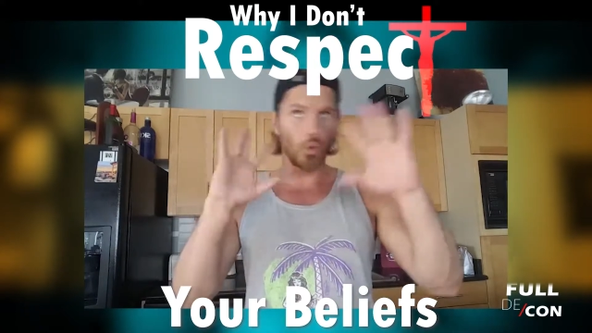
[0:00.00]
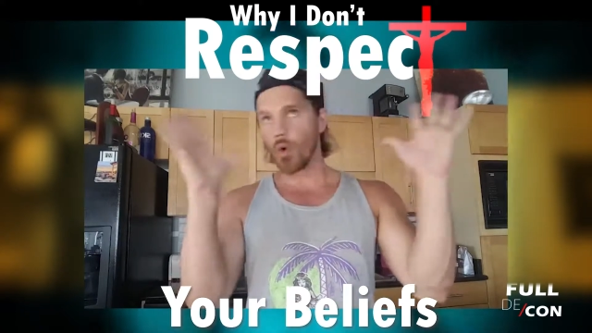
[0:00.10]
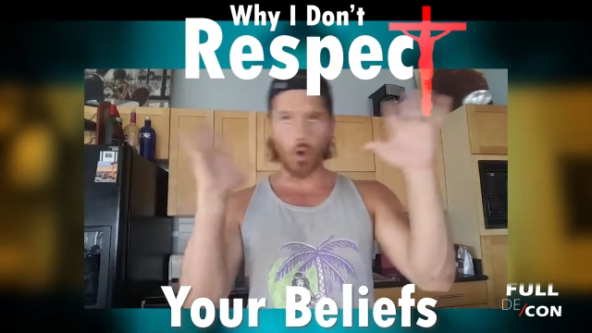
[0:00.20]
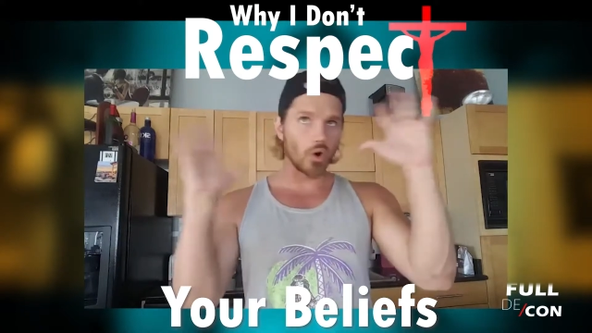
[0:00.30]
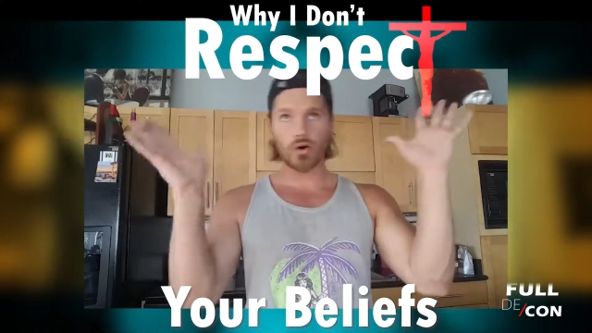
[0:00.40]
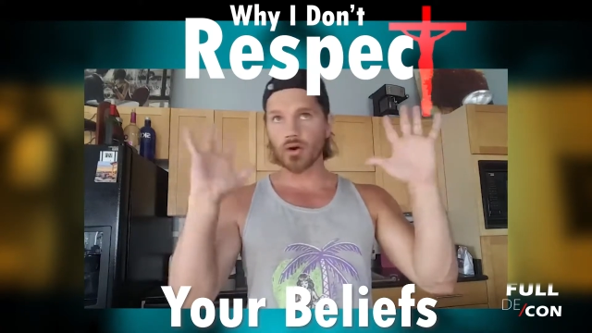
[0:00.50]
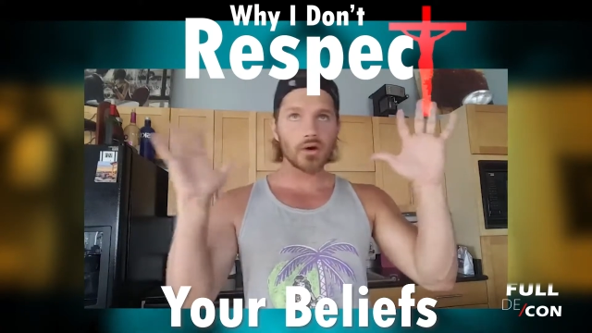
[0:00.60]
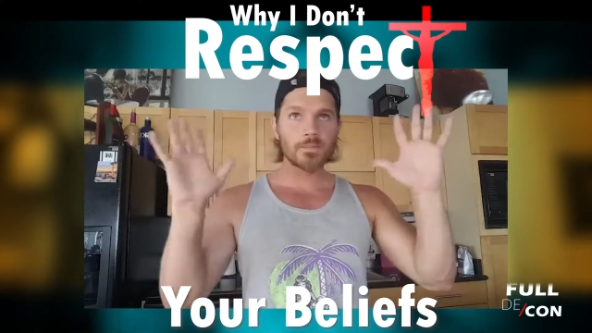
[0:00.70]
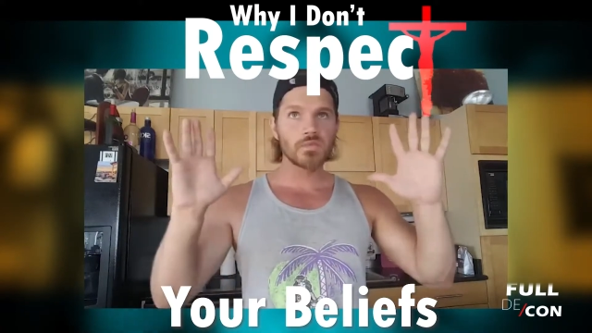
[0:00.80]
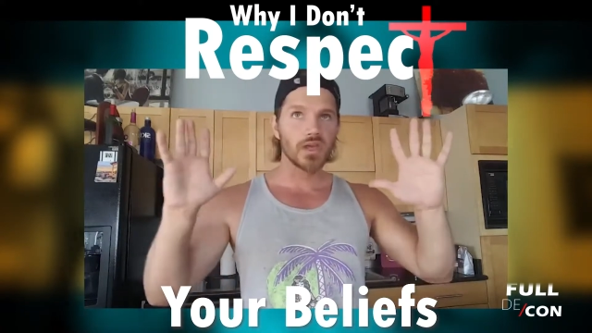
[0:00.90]

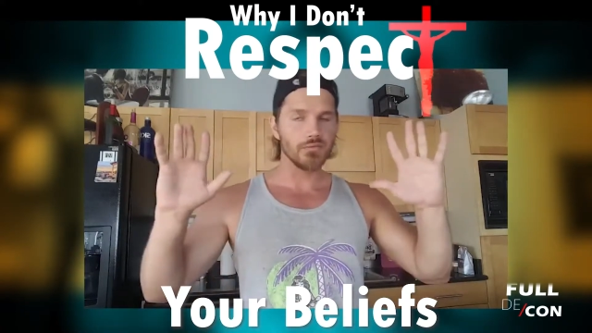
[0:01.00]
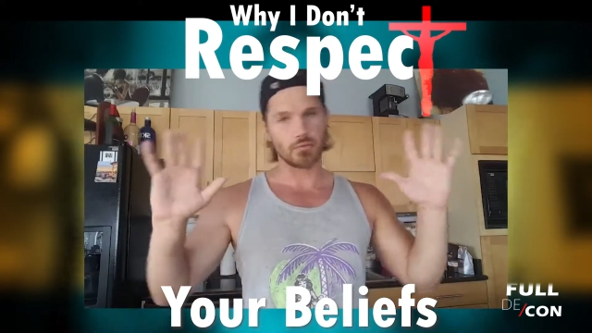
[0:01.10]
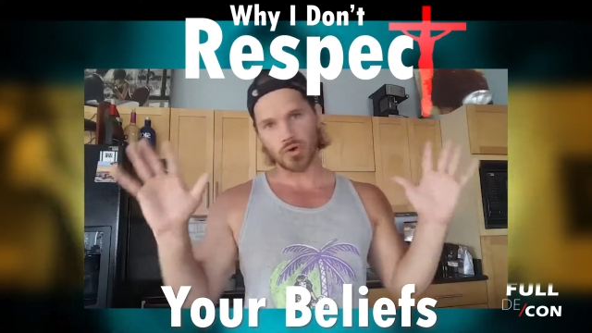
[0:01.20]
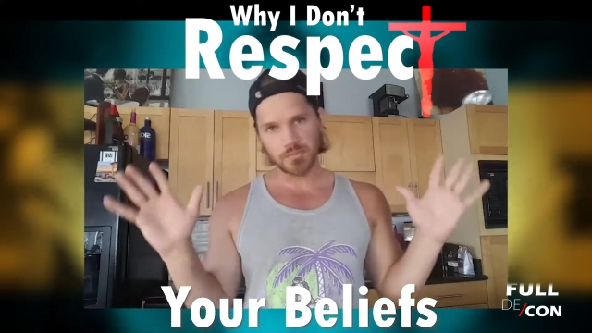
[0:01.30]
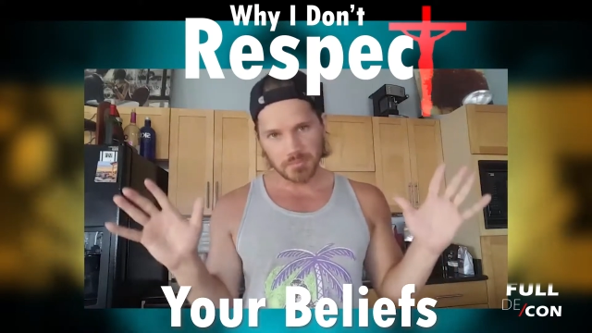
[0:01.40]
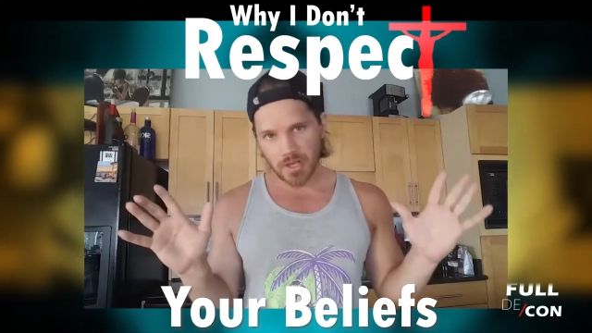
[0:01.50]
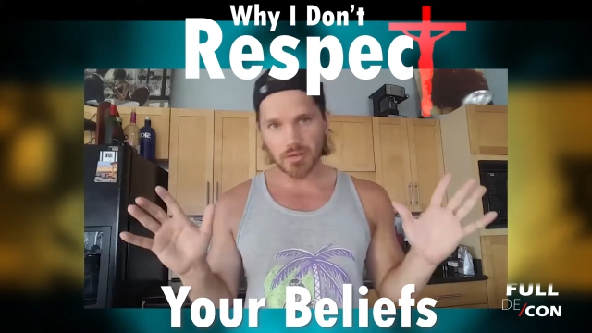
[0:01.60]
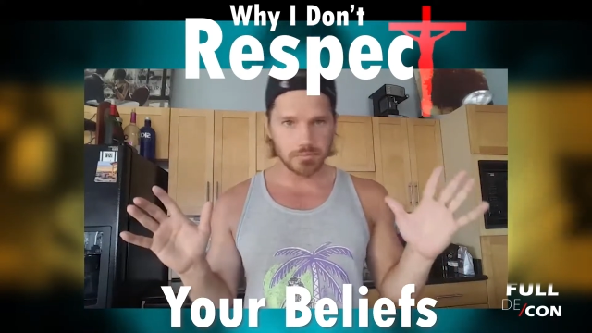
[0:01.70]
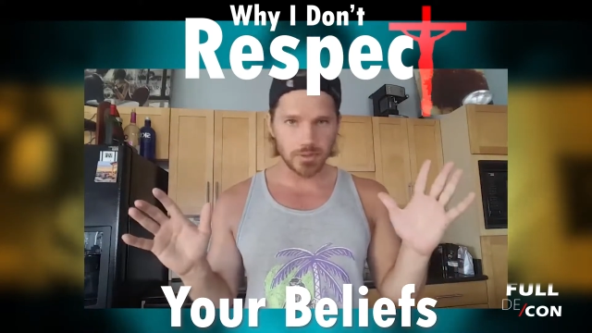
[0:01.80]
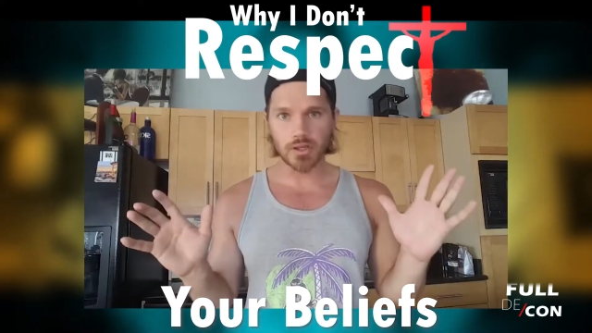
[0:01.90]
or if we want to be
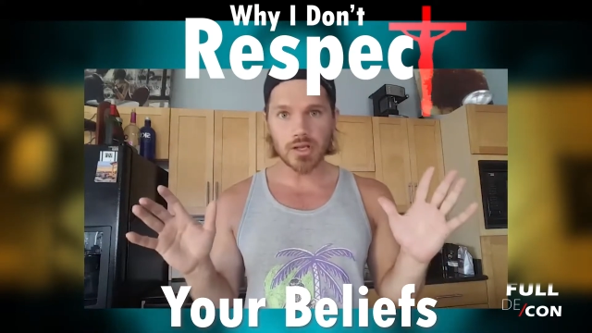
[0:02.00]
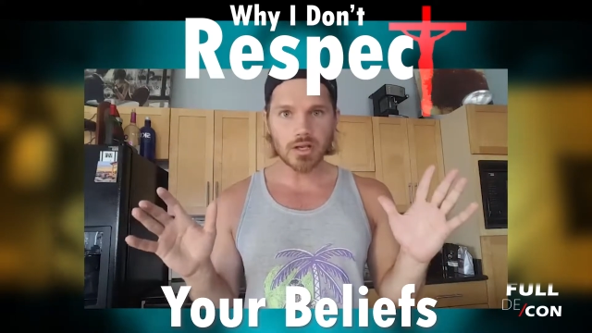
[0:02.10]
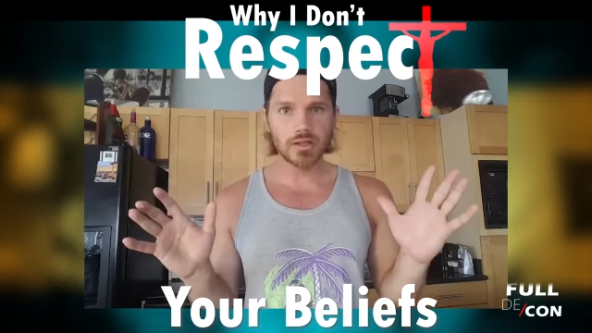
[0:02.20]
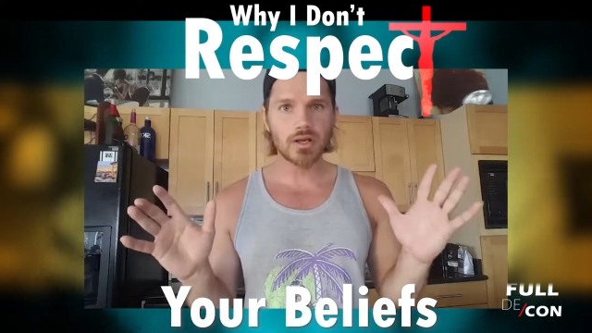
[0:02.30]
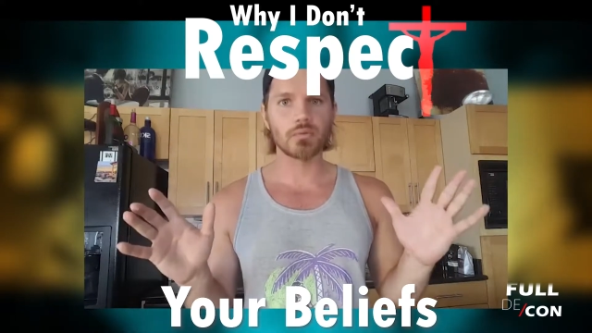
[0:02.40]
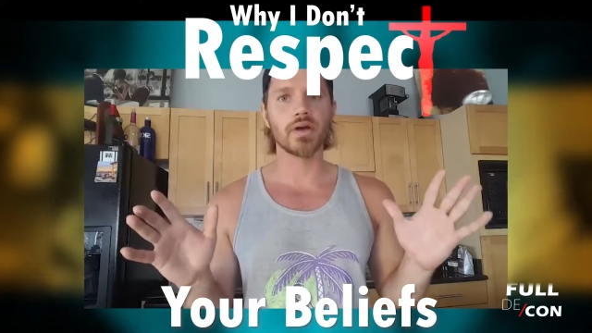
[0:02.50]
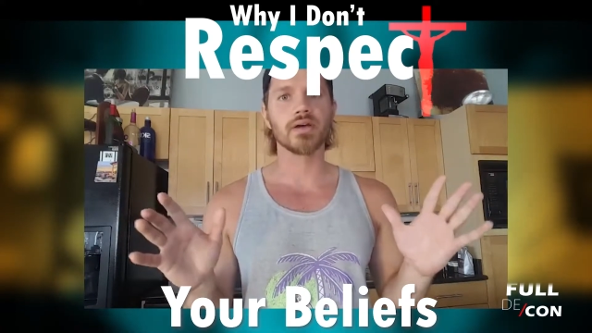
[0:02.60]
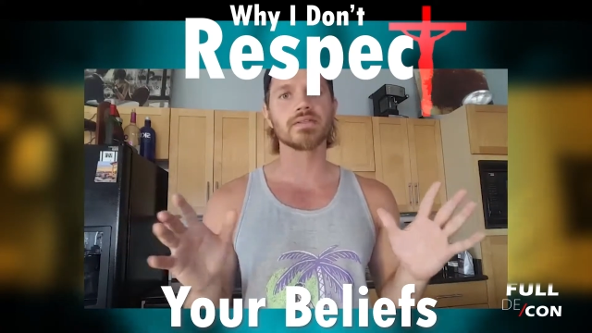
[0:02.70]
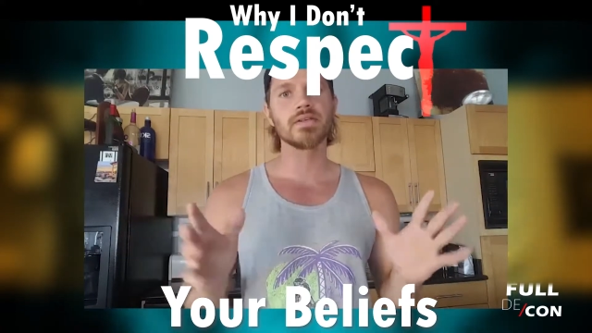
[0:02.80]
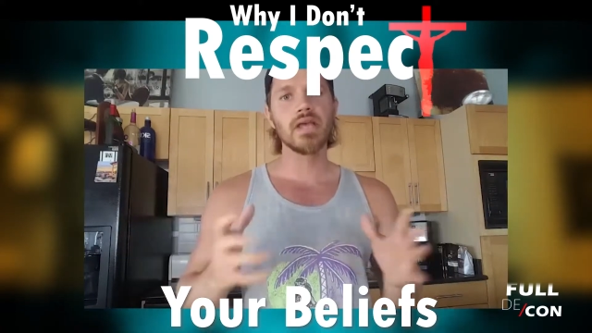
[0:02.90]
politically
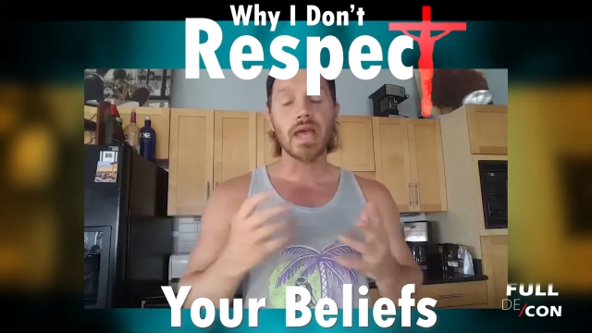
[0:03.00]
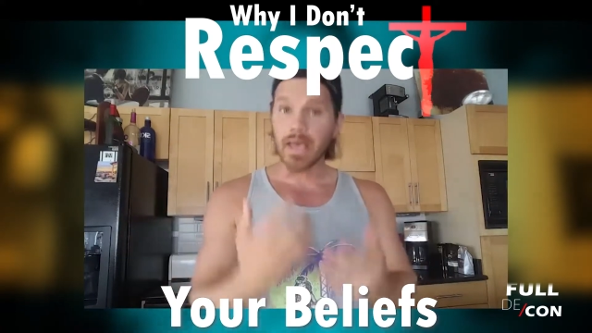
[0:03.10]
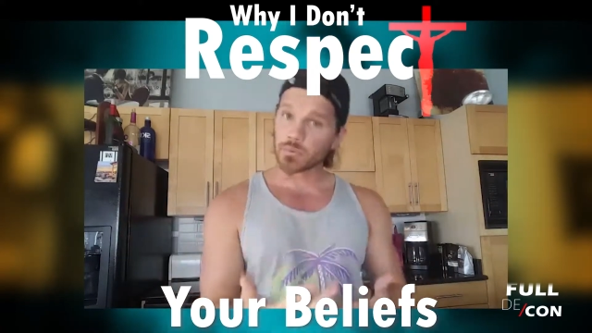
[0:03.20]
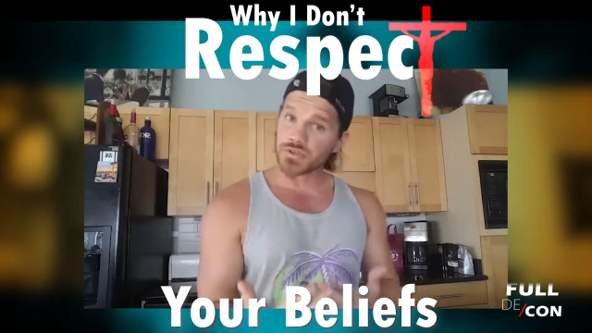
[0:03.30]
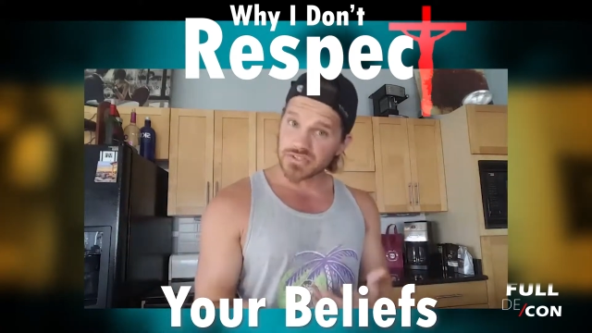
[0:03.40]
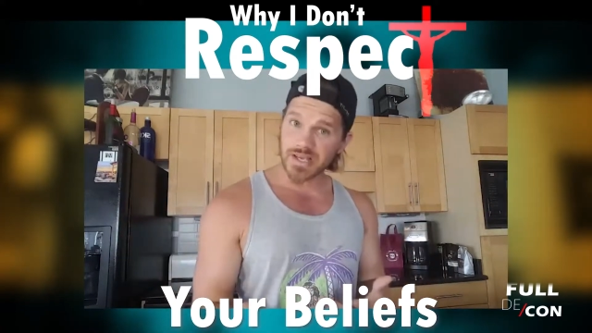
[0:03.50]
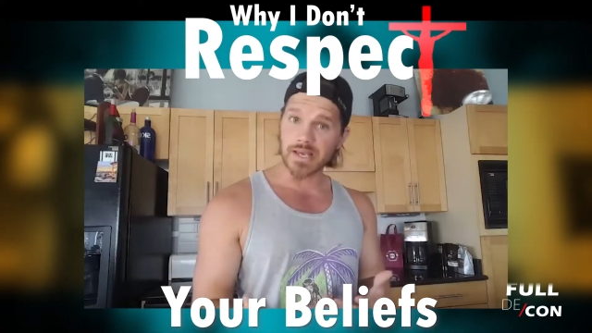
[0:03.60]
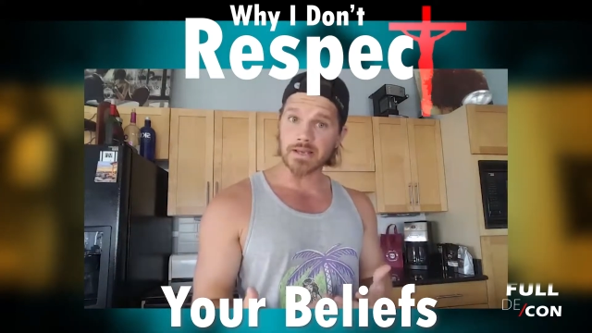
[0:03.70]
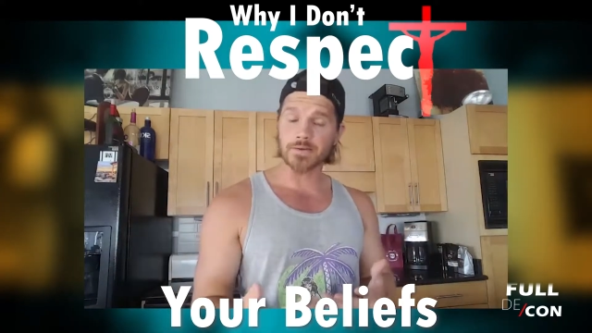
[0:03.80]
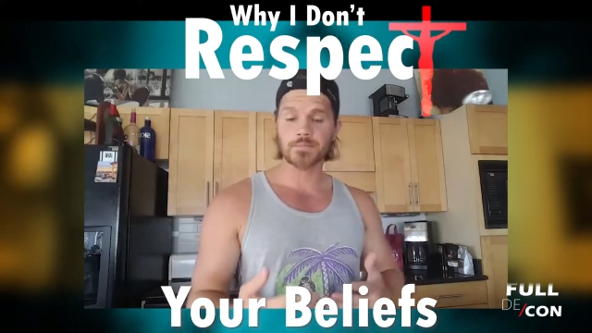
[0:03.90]
correct and we
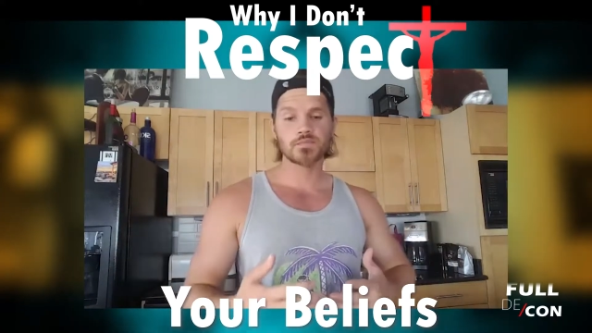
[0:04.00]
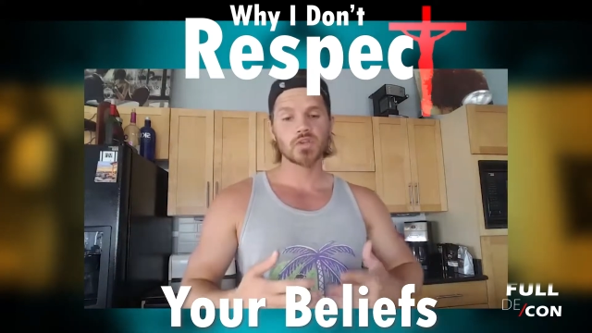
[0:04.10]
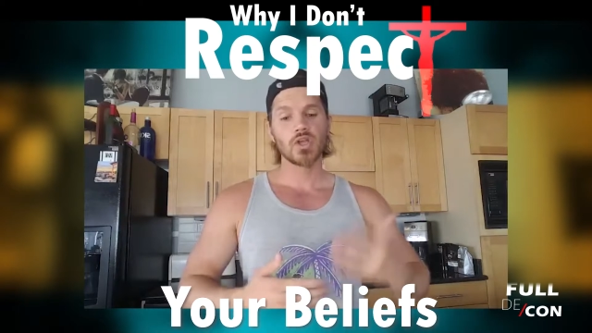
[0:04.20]
say,